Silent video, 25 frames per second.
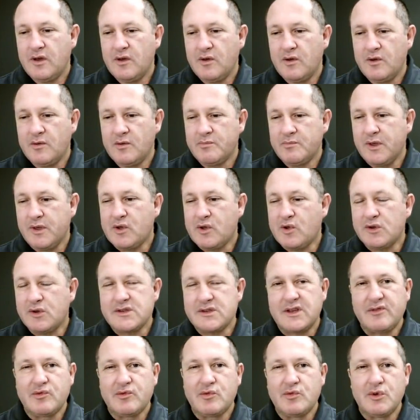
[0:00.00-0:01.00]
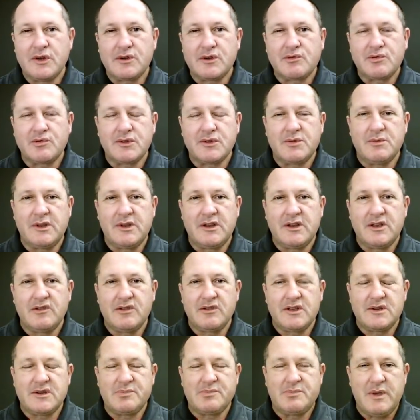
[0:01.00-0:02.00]
because I've worked with many of
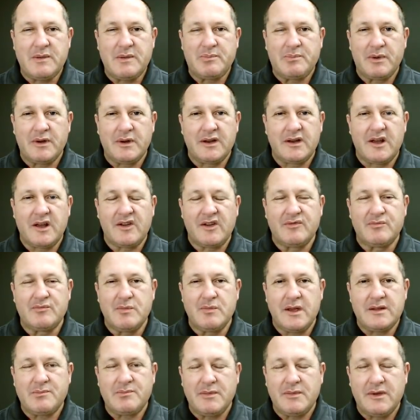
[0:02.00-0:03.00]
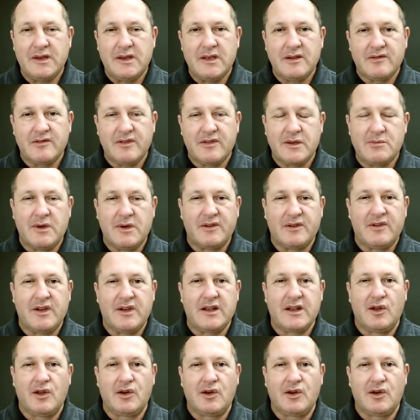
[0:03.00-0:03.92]
these people and I've met many of them, I've had long